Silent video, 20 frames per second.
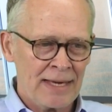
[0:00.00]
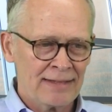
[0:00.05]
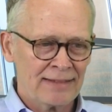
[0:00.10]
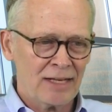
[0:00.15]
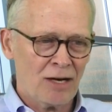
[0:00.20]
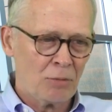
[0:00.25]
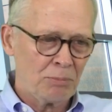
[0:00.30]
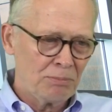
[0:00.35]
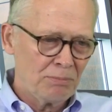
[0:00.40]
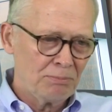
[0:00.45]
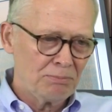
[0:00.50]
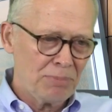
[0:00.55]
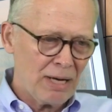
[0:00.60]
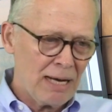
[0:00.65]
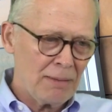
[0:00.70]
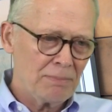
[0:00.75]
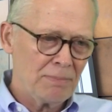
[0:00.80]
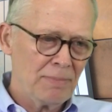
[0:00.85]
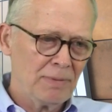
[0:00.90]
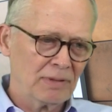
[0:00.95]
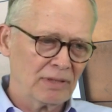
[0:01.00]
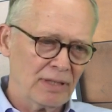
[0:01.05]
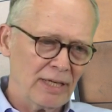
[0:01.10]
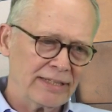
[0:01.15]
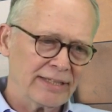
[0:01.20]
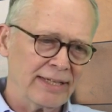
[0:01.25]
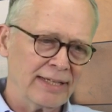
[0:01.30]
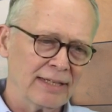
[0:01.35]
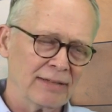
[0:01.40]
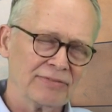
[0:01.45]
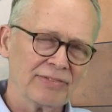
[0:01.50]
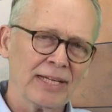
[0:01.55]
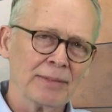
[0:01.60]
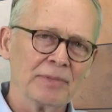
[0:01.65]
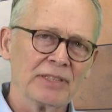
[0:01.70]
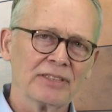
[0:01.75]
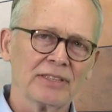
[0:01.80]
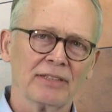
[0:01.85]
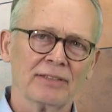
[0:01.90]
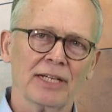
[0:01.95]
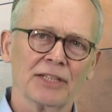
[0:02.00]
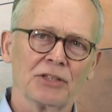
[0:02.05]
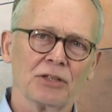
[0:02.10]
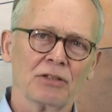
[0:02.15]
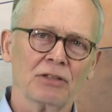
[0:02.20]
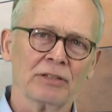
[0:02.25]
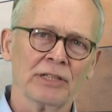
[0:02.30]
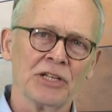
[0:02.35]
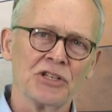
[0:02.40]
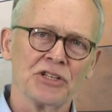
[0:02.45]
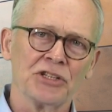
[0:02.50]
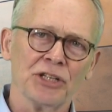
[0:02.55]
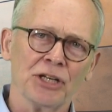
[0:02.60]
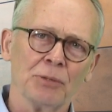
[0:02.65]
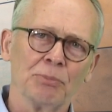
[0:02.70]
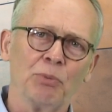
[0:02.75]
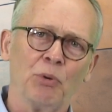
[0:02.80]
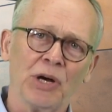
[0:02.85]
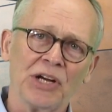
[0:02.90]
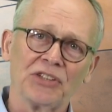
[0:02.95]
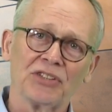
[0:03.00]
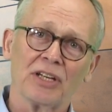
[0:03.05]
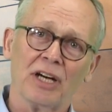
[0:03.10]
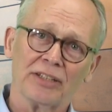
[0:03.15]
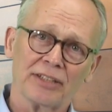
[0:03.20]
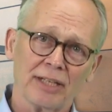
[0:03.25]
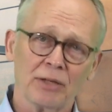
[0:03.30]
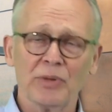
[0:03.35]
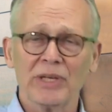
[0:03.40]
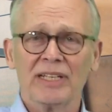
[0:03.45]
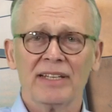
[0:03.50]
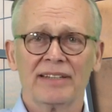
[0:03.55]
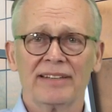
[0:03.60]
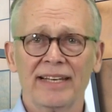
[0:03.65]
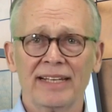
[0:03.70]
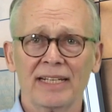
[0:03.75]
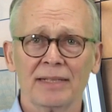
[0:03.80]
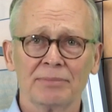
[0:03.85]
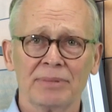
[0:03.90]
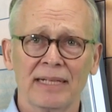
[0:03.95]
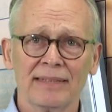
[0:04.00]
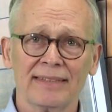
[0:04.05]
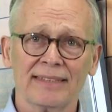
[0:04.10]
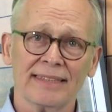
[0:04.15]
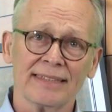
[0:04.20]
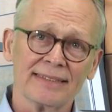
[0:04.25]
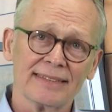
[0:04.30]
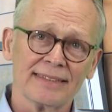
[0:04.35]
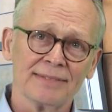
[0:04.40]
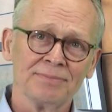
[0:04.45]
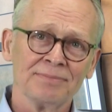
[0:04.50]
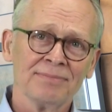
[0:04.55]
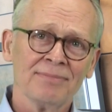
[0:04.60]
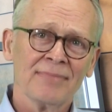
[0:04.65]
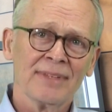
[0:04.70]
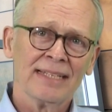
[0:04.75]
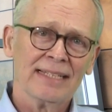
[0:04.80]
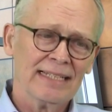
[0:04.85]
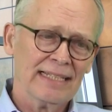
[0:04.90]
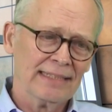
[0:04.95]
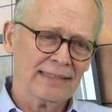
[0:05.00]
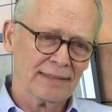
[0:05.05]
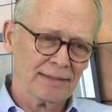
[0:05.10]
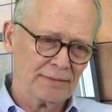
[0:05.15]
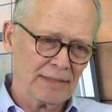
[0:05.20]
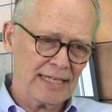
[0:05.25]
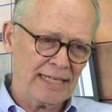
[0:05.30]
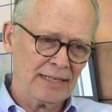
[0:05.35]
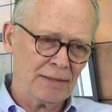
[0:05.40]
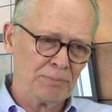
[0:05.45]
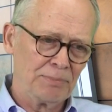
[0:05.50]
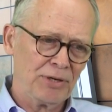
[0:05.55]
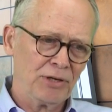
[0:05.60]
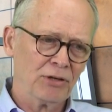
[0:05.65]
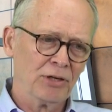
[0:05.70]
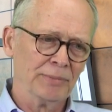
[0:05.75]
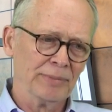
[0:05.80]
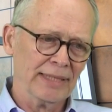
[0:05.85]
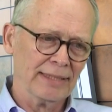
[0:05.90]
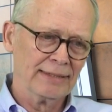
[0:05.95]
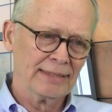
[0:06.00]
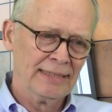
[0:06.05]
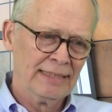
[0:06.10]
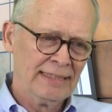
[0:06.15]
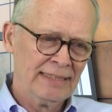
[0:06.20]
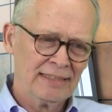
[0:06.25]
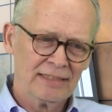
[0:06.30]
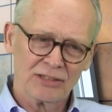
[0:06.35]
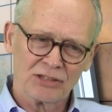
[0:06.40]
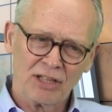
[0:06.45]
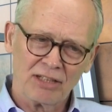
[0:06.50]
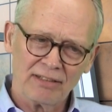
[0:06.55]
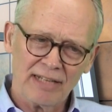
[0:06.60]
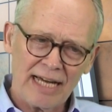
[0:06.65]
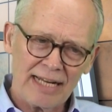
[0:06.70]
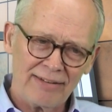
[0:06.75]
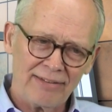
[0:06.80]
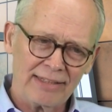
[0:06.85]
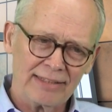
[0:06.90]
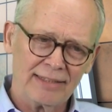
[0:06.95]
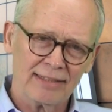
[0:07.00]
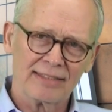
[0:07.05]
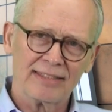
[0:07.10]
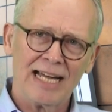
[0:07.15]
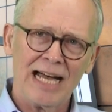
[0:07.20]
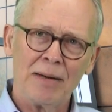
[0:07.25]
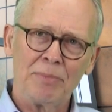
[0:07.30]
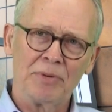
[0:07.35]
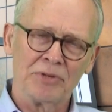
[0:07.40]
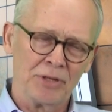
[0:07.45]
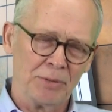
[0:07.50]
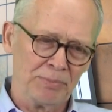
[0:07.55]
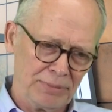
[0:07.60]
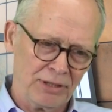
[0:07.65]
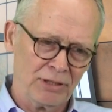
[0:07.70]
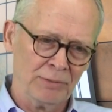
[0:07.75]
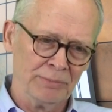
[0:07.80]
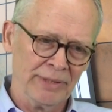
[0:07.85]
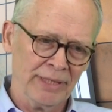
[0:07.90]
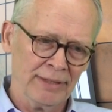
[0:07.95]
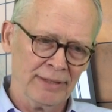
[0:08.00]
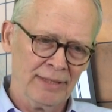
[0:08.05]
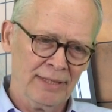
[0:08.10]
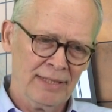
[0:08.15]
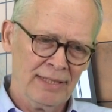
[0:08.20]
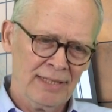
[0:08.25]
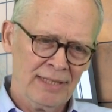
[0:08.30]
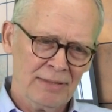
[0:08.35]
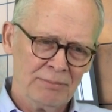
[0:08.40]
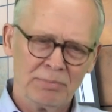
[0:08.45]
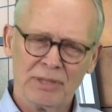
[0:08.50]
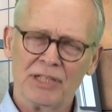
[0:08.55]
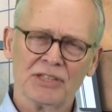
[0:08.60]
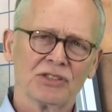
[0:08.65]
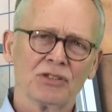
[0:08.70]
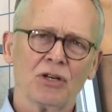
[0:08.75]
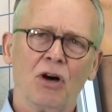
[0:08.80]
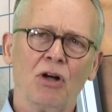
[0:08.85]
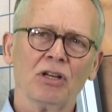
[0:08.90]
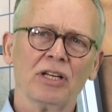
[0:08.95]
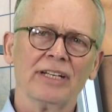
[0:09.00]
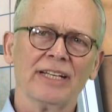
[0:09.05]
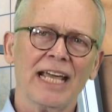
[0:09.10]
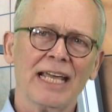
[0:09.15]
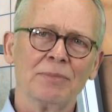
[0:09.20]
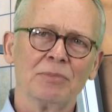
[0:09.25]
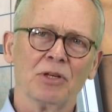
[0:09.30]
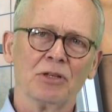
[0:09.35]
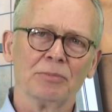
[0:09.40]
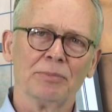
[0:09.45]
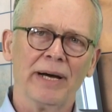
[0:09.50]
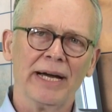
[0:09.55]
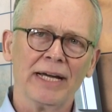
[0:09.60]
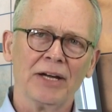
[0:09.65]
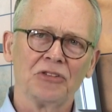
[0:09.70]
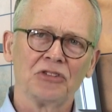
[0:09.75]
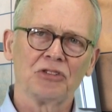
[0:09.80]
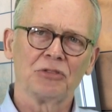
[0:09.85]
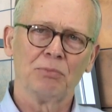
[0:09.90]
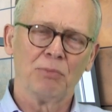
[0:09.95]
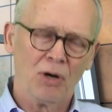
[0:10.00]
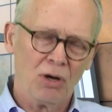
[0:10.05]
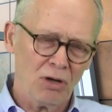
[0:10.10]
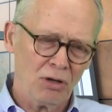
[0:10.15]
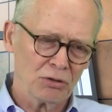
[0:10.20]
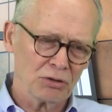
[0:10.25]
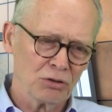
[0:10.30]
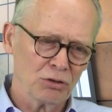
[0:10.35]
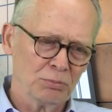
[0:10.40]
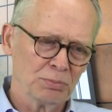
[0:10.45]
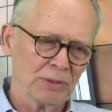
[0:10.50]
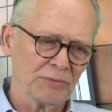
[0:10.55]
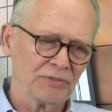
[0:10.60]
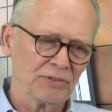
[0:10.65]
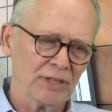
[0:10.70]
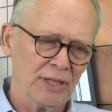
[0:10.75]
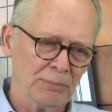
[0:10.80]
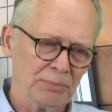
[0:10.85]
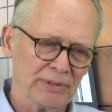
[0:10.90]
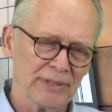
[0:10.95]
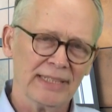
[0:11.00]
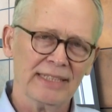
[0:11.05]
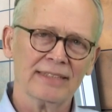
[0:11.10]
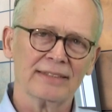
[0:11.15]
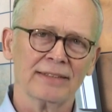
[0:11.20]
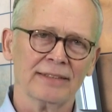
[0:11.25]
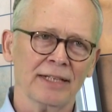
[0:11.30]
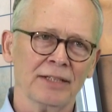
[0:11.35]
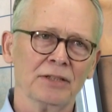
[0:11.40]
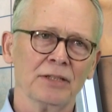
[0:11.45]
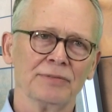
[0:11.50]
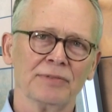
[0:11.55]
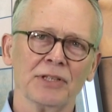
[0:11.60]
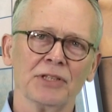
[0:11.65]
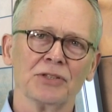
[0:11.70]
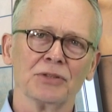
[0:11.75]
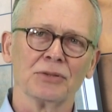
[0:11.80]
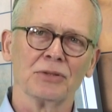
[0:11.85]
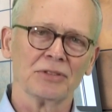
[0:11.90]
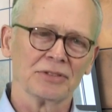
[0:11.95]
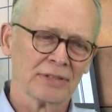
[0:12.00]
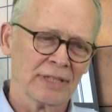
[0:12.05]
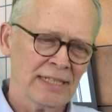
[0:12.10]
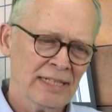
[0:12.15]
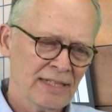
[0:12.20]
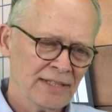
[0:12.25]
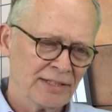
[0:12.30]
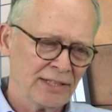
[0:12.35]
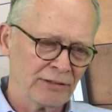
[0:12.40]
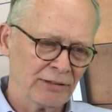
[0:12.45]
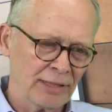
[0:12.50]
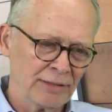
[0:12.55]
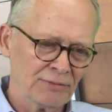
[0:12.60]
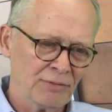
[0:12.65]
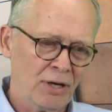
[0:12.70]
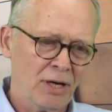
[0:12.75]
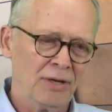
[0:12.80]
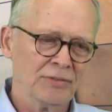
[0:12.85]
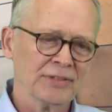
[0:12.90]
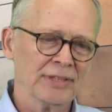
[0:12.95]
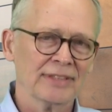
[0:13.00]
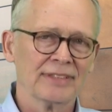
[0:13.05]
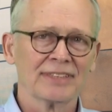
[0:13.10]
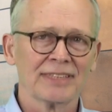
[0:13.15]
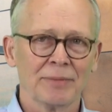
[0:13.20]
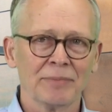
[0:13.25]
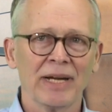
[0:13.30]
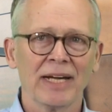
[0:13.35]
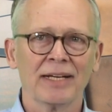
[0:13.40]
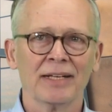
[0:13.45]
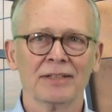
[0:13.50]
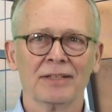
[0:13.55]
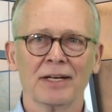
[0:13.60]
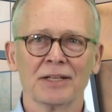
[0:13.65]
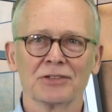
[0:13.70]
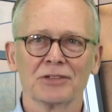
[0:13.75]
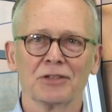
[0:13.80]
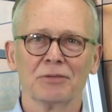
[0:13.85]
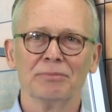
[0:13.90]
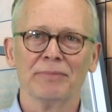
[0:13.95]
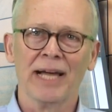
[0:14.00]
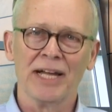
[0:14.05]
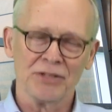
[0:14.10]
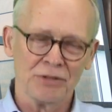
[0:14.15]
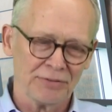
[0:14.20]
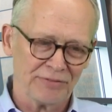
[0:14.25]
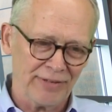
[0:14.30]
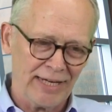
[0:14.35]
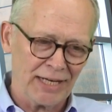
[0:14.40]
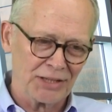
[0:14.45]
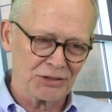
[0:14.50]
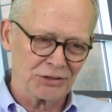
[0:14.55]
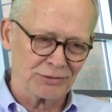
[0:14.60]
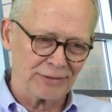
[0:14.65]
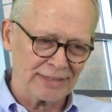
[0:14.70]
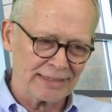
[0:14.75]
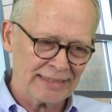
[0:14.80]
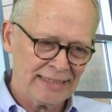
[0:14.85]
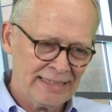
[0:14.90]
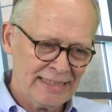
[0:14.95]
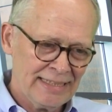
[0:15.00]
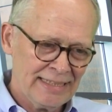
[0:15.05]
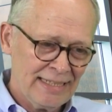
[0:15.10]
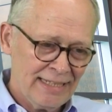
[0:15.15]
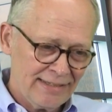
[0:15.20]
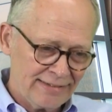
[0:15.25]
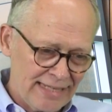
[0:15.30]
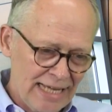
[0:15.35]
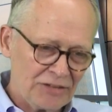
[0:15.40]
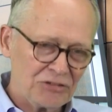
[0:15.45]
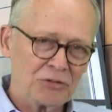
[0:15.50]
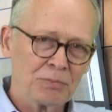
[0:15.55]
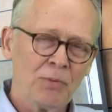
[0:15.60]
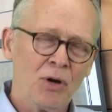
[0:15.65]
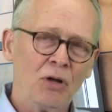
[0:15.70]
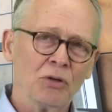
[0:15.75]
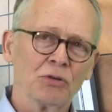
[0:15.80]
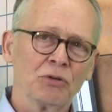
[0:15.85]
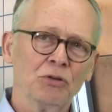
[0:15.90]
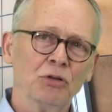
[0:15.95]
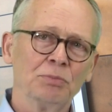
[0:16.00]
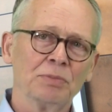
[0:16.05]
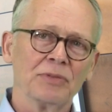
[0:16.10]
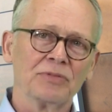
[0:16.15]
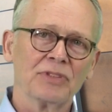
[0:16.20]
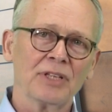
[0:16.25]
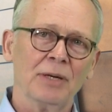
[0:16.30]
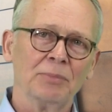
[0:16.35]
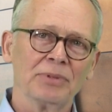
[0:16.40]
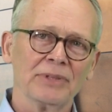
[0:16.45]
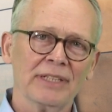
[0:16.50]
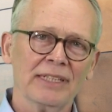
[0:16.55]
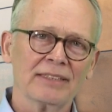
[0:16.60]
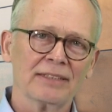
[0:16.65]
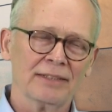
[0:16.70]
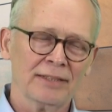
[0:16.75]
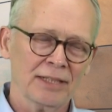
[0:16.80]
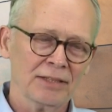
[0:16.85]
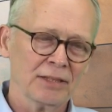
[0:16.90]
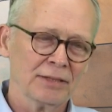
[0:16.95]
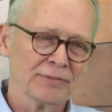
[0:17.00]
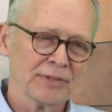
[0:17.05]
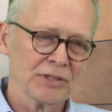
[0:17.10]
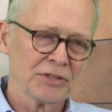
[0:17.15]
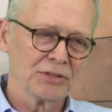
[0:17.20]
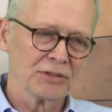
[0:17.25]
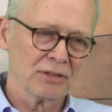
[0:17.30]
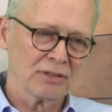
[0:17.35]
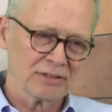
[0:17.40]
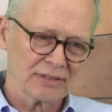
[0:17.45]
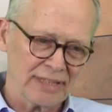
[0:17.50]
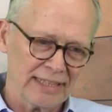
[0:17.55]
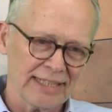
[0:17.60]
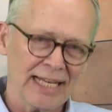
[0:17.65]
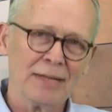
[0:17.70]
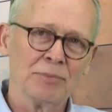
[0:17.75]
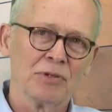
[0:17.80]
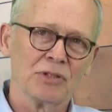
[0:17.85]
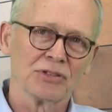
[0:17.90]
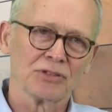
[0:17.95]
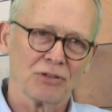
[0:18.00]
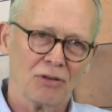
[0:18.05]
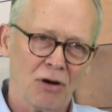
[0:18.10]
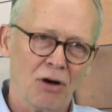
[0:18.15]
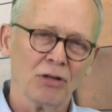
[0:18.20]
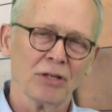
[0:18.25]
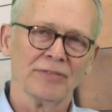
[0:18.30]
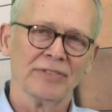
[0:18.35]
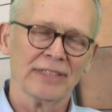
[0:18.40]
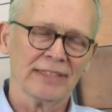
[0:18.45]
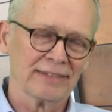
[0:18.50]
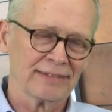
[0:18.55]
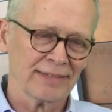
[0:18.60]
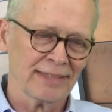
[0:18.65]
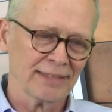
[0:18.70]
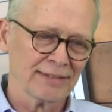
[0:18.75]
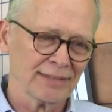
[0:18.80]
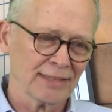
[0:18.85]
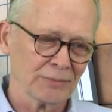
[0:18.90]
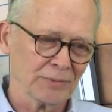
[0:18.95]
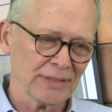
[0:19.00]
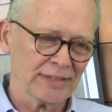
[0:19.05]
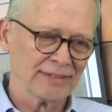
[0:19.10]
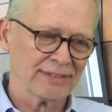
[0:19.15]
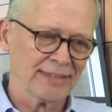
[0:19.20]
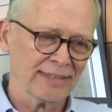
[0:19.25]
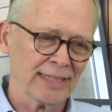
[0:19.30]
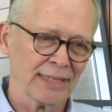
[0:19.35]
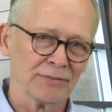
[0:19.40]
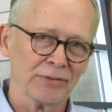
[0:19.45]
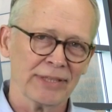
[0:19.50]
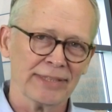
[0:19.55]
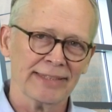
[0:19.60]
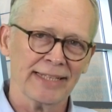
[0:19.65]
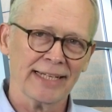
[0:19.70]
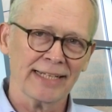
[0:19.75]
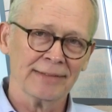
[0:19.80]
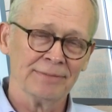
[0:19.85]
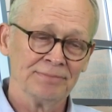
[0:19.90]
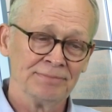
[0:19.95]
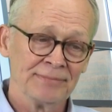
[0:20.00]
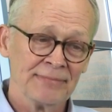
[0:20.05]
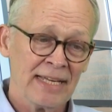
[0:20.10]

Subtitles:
Now, Bob Lucky, a famous electrical engineer, points out that we can think about this in a pyramid. There's a lot on the top of the pyramid, but it's all enabled by a small group of companies and individuals that are involved in semiconductor manufacturing. That small group of companies and individuals enables all of these things that we see every day.